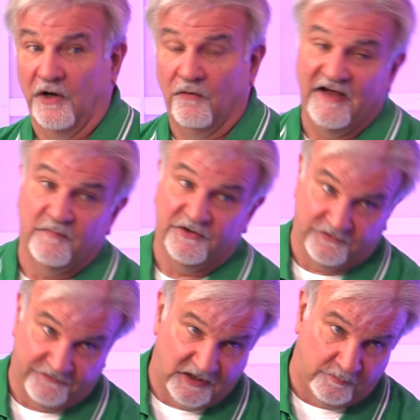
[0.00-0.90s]
We don't have
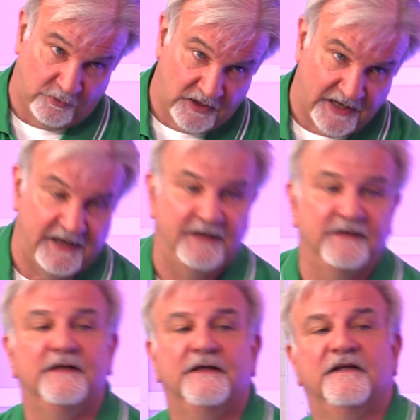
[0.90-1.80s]
much available
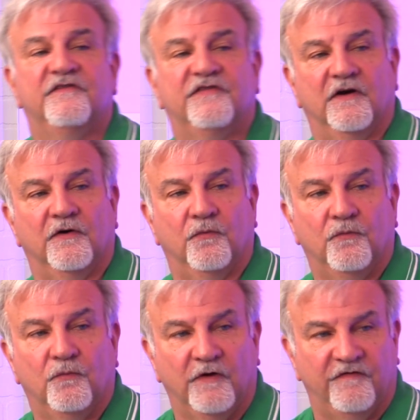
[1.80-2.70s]
land.
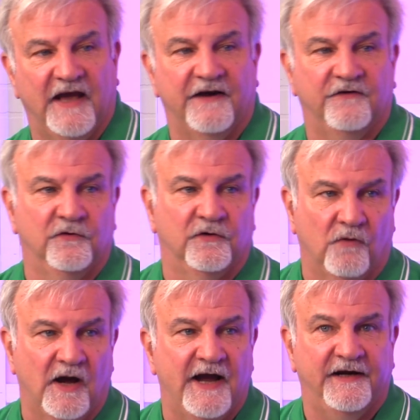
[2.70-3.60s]
So we've got to do it
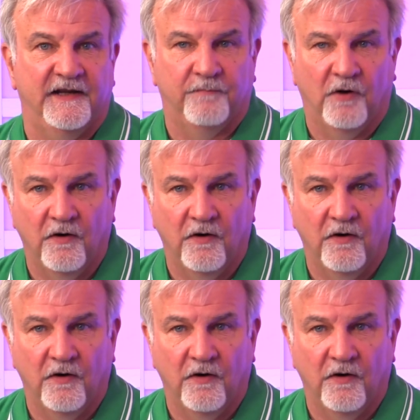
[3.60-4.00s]
right. And